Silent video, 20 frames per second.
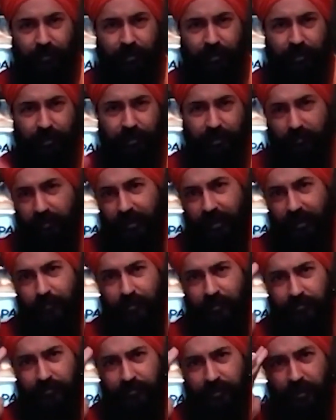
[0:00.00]
In the
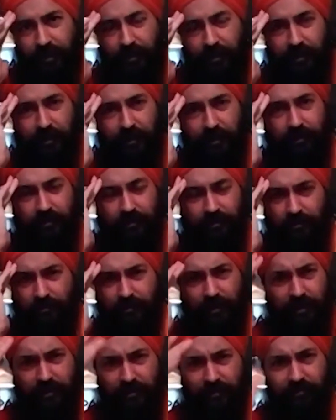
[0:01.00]
realm of thinking,
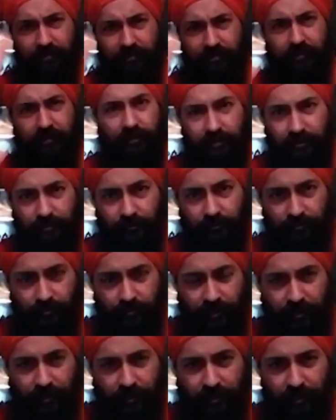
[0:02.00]
we are different.
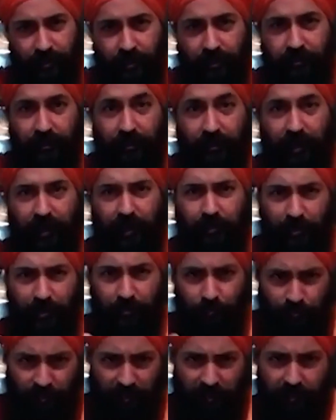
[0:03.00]
In the realm
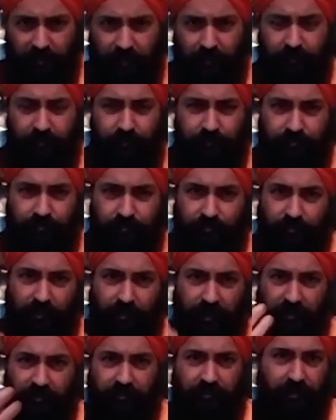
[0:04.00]
of feeling, we
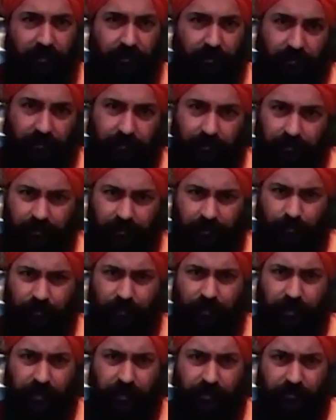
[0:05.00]
are different. You
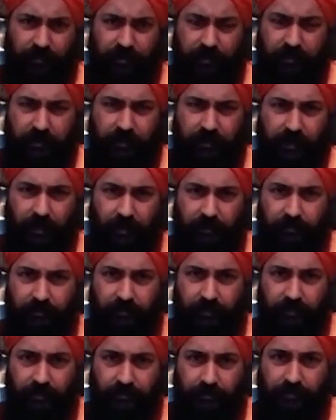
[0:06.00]
feel differently, I
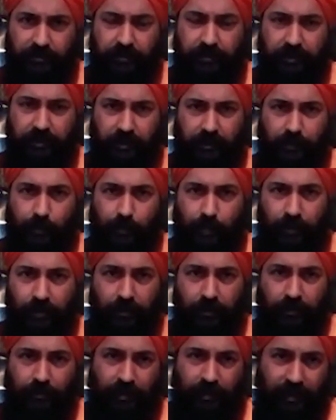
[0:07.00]
feel differently.
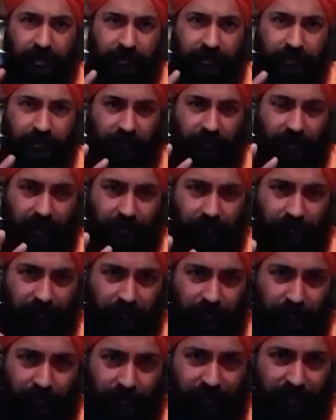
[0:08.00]
But in the realm
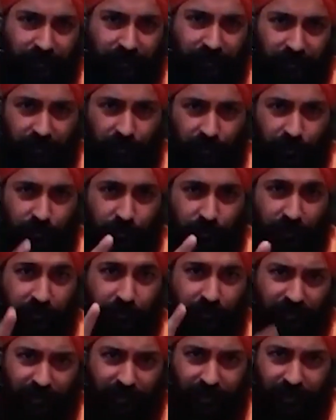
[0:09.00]
of being, you
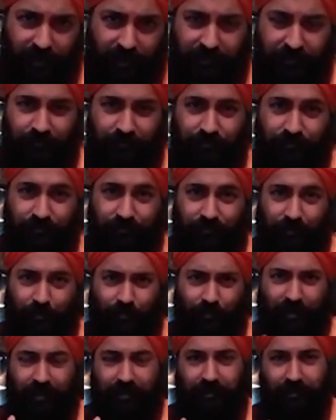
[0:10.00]
and me are
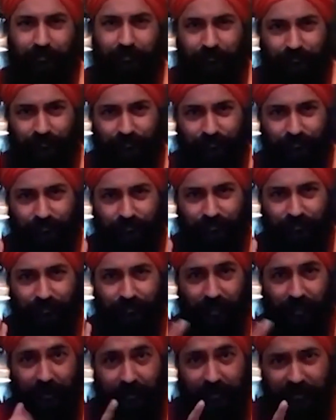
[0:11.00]
one.
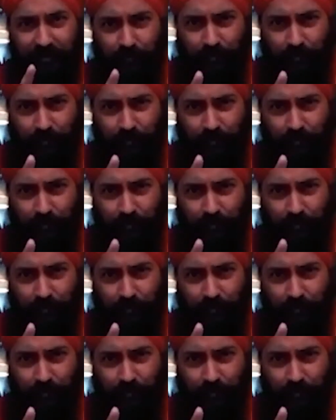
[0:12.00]
And this